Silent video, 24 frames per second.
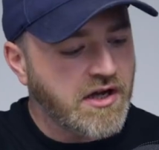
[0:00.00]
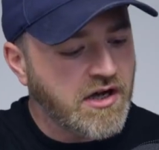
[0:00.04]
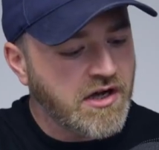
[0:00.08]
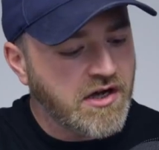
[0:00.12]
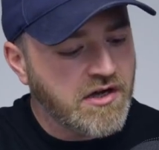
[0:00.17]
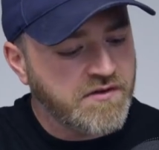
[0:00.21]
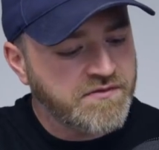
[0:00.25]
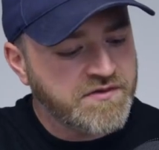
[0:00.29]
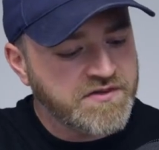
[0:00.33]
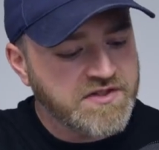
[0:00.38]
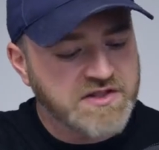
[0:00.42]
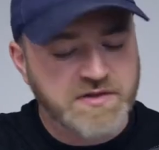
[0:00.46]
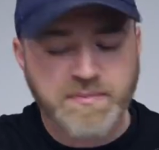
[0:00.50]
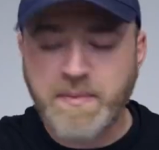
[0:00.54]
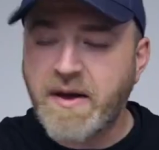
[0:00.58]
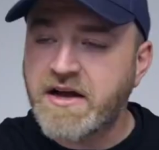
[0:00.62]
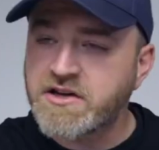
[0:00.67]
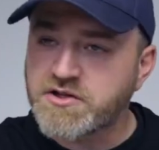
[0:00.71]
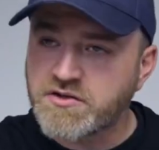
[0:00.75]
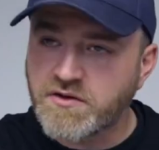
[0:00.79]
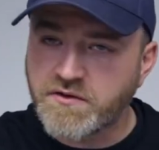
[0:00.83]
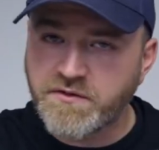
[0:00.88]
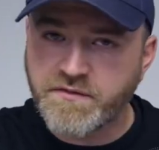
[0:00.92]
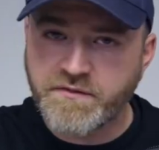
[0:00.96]
of
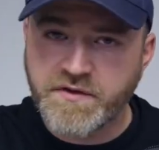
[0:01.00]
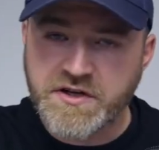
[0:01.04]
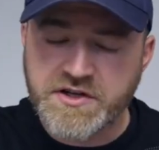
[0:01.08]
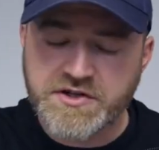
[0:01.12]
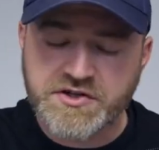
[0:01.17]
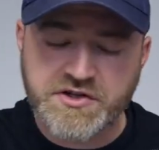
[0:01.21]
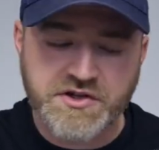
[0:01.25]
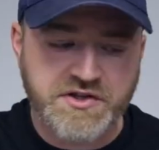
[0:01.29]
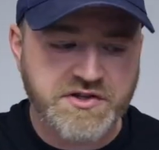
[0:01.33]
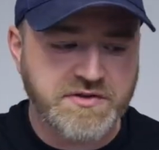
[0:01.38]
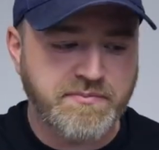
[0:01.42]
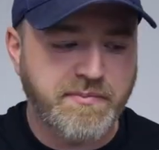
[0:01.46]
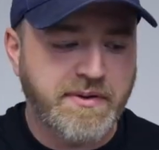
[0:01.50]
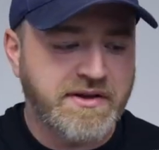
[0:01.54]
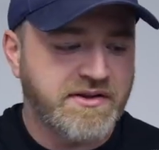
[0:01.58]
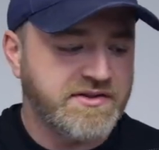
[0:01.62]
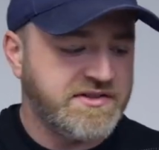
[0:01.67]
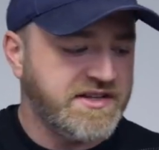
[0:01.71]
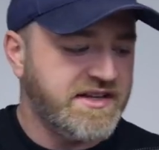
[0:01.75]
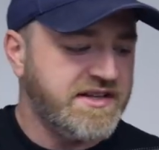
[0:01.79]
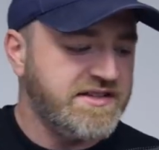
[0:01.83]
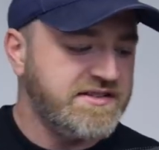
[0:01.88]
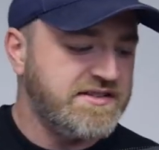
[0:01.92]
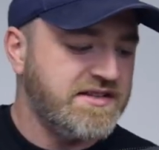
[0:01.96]
special features
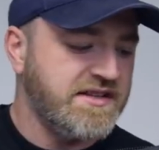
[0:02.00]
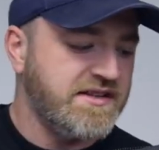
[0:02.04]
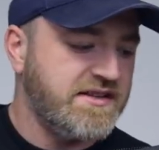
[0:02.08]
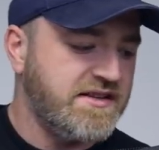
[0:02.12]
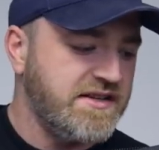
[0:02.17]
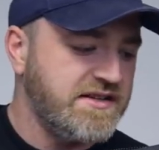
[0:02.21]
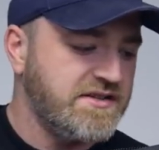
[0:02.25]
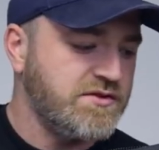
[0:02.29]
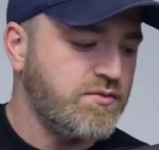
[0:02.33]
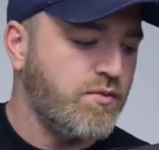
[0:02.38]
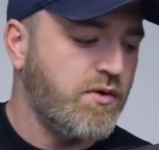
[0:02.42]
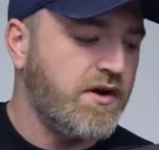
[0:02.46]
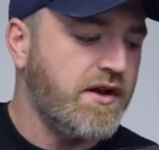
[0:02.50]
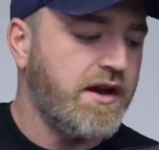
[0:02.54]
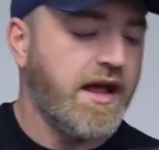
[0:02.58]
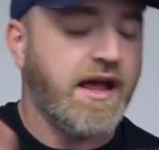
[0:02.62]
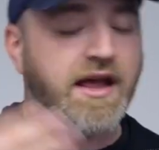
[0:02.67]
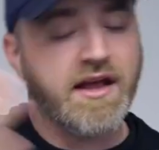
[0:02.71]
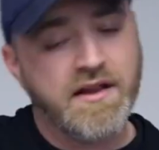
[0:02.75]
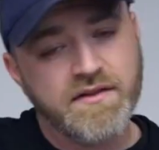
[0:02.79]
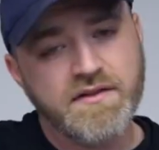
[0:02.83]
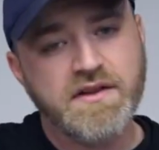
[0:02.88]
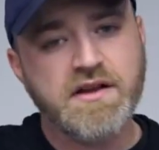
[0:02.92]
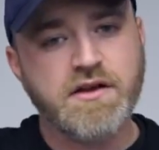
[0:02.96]
built into this one
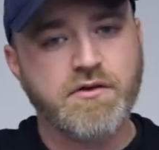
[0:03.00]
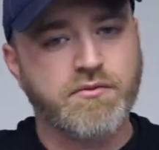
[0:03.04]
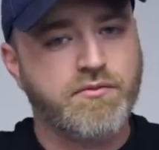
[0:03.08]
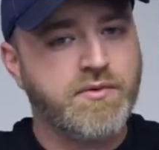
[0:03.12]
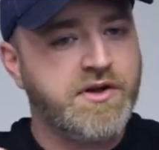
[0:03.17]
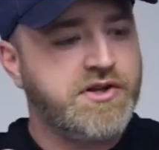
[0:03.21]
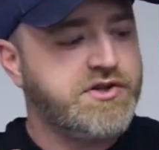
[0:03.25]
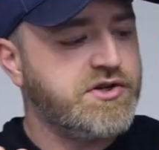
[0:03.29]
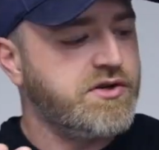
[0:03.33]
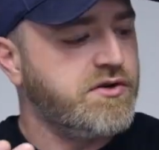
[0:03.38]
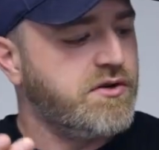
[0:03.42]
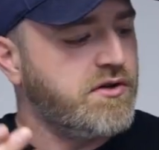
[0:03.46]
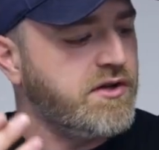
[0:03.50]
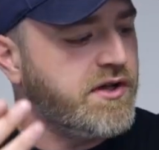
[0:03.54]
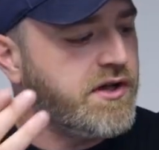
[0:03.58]
and the original,